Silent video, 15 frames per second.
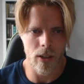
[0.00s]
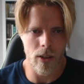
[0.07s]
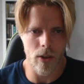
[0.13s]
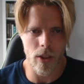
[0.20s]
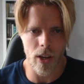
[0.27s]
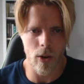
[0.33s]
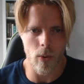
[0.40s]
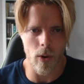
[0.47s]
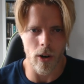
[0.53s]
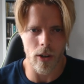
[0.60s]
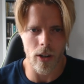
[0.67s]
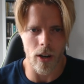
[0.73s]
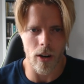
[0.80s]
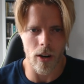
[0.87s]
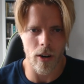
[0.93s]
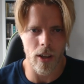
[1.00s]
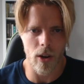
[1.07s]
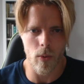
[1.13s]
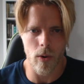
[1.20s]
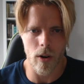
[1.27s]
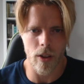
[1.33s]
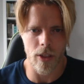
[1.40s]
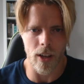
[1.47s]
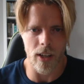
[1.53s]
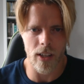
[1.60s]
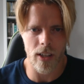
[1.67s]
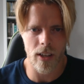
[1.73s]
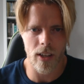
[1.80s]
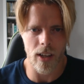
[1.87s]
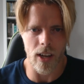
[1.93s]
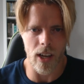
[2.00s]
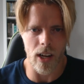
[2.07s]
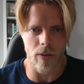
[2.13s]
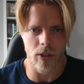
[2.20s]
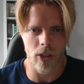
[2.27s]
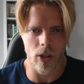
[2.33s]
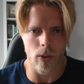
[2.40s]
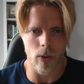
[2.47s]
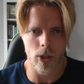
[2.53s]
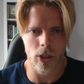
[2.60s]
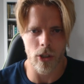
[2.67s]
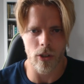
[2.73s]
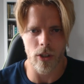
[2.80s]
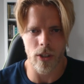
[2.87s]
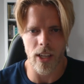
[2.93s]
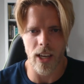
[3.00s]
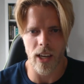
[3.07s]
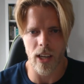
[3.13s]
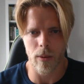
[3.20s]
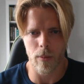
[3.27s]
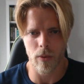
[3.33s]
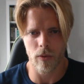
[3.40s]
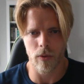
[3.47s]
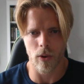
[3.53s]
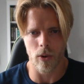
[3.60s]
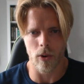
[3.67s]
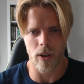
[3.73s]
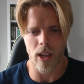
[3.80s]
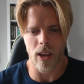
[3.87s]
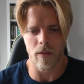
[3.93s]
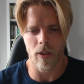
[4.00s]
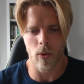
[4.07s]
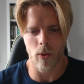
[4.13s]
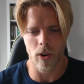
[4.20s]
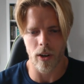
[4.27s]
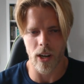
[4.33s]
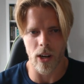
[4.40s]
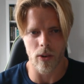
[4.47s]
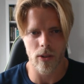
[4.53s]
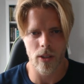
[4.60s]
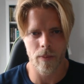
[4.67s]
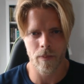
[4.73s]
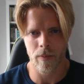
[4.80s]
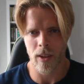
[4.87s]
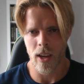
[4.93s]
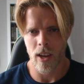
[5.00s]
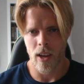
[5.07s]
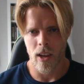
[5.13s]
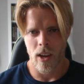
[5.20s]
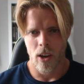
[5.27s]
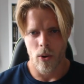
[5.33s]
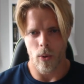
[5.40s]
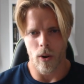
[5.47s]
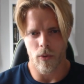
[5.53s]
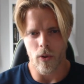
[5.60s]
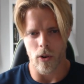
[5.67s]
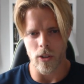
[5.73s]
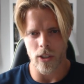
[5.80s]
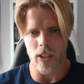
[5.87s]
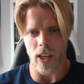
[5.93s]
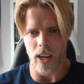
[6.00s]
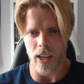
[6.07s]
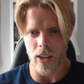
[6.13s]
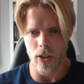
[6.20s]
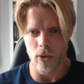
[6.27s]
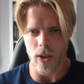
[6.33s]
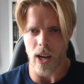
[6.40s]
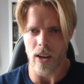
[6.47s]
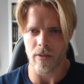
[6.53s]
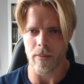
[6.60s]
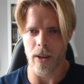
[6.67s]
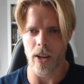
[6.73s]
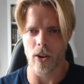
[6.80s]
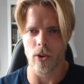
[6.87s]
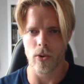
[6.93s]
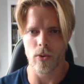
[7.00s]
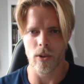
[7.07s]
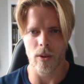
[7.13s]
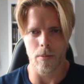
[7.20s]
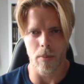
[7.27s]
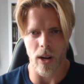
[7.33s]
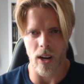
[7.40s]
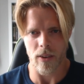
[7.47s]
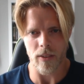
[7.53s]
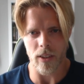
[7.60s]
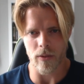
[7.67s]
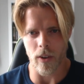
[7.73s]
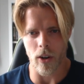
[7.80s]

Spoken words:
Do they work? Are they worth it? And if so, should you take it before every workout? Well, of course, I do have my own beloved